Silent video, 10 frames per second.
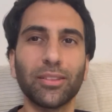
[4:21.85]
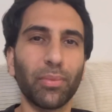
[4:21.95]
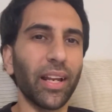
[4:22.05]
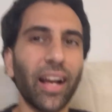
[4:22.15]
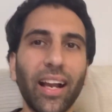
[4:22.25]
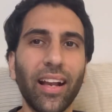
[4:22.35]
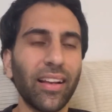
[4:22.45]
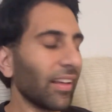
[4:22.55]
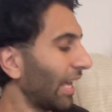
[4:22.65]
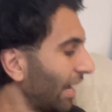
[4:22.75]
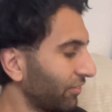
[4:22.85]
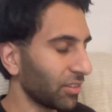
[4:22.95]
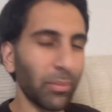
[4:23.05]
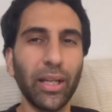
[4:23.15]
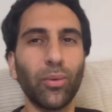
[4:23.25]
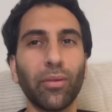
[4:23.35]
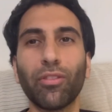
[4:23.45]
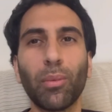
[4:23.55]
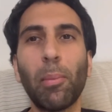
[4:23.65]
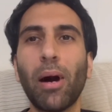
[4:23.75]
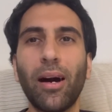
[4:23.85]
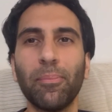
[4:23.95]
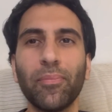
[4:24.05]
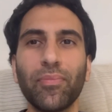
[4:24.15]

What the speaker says: but I have to make one for my mom.